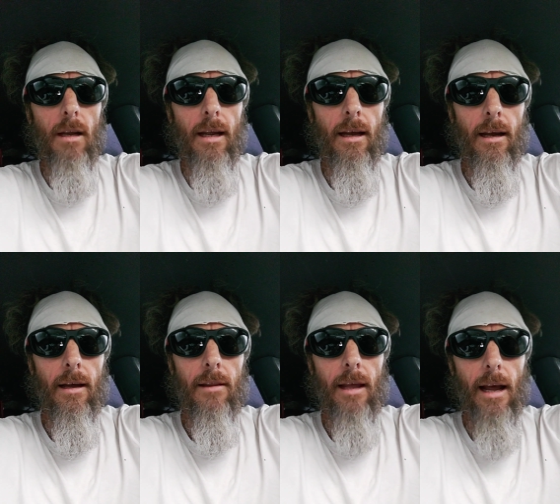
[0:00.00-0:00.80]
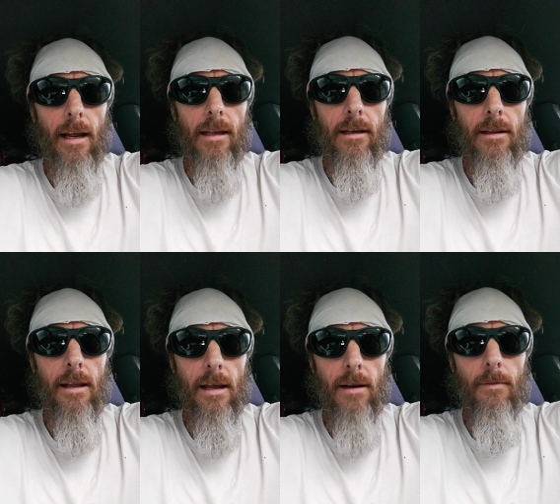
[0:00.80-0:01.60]
uh, that I can
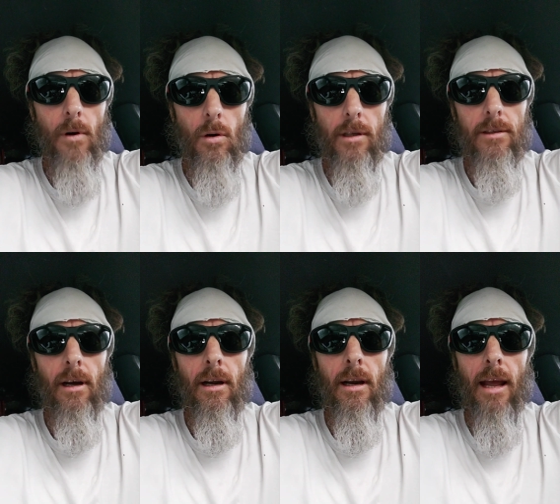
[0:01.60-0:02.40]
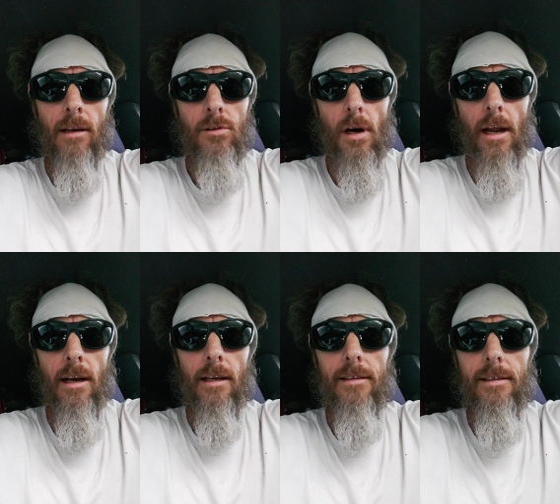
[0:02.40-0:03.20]
then focus on and try
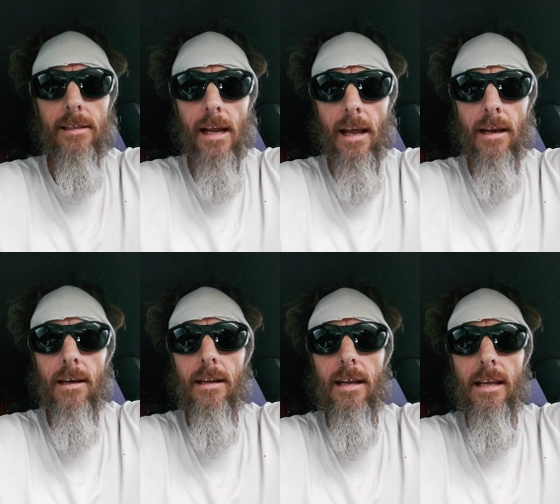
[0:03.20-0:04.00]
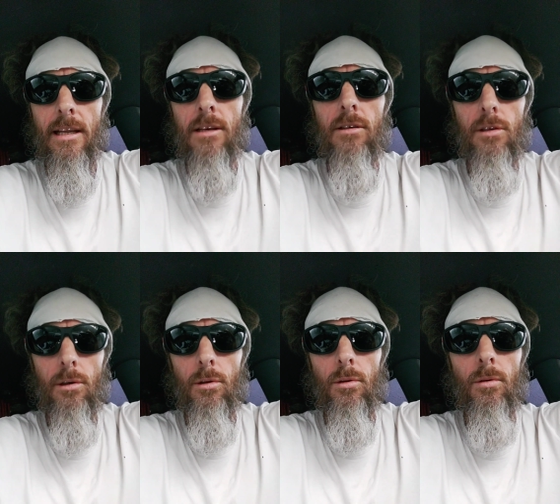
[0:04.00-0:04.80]
and extend
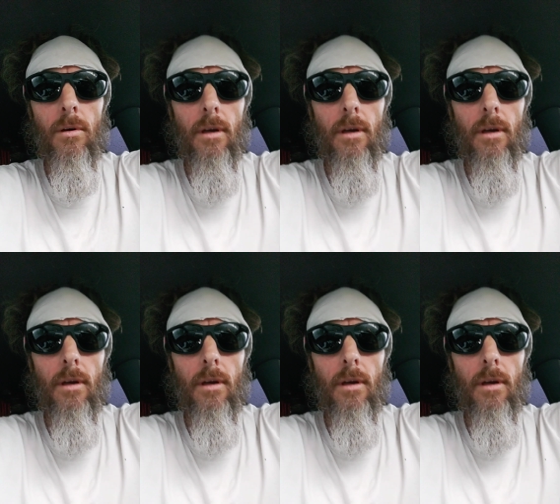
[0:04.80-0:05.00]
into